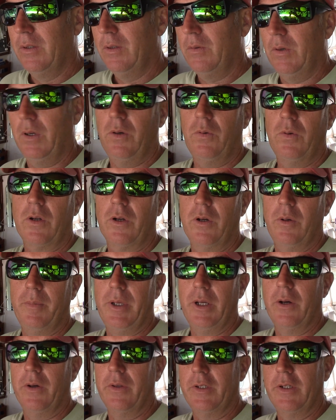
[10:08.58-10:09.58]
Well, we're going
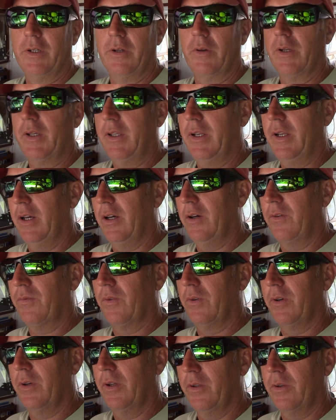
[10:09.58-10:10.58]
to be on the Erie Canal
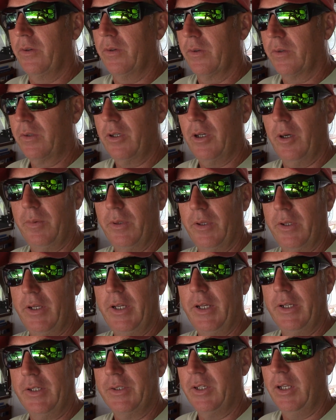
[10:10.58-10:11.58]
for another couple of
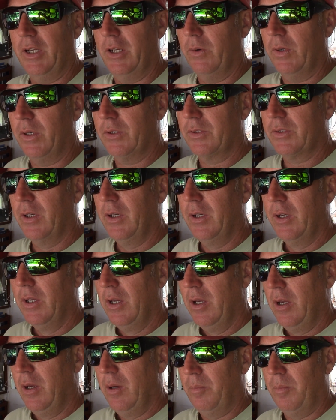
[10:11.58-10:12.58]
days anyways.
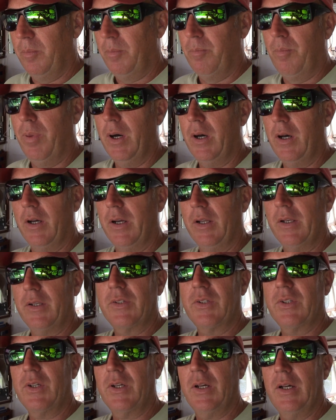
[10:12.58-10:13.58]
But
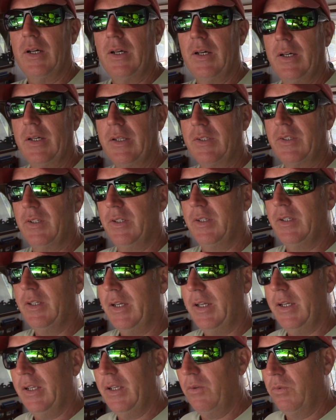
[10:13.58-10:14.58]

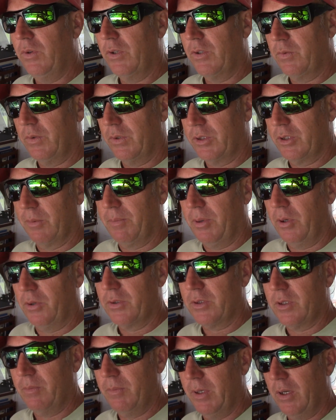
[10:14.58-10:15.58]
today, which was
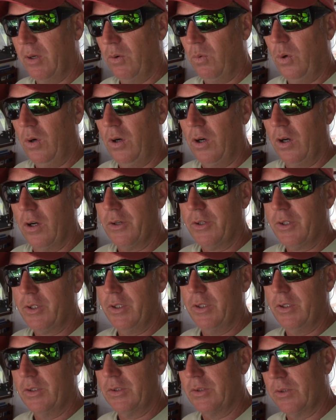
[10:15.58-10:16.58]
supposed to be a wash,
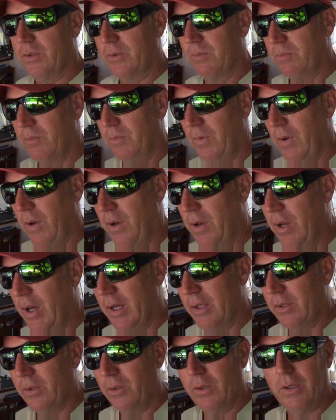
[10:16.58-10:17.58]
is
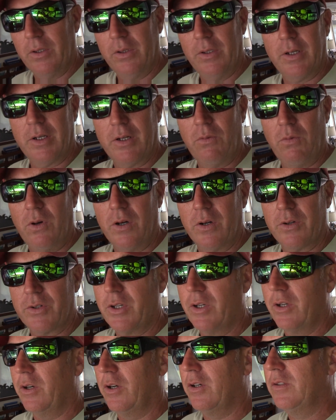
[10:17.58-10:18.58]
not looking like a
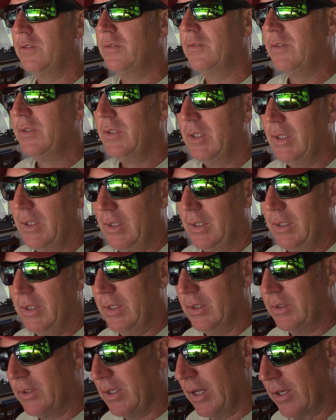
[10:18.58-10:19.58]
wash at all.
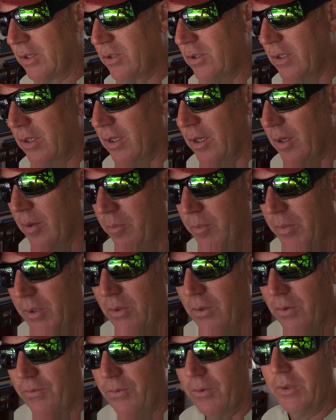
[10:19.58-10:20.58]
It's actually a
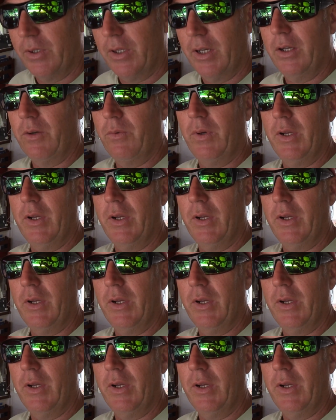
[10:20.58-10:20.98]
beautiful day.